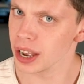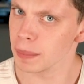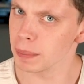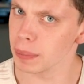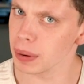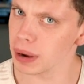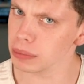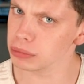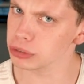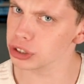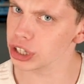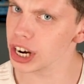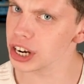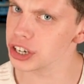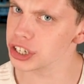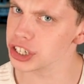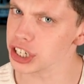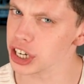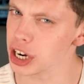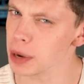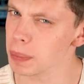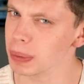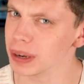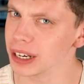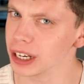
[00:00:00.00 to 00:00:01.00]
But I'm
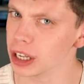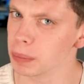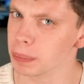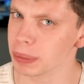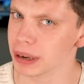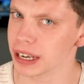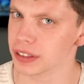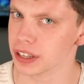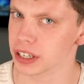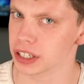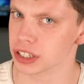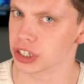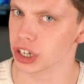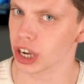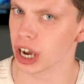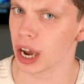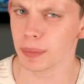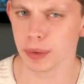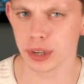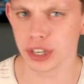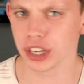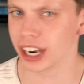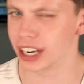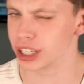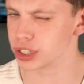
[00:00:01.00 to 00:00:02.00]
changing up a little bit this
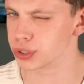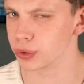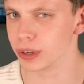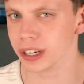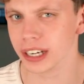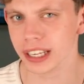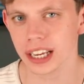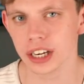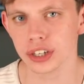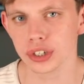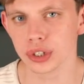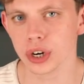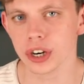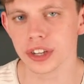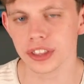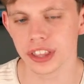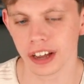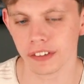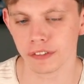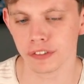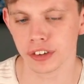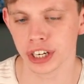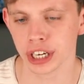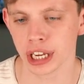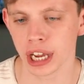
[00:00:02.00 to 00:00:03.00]
time. You guys really enjoyed
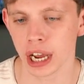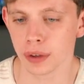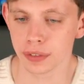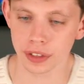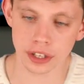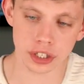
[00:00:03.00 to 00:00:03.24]
that video.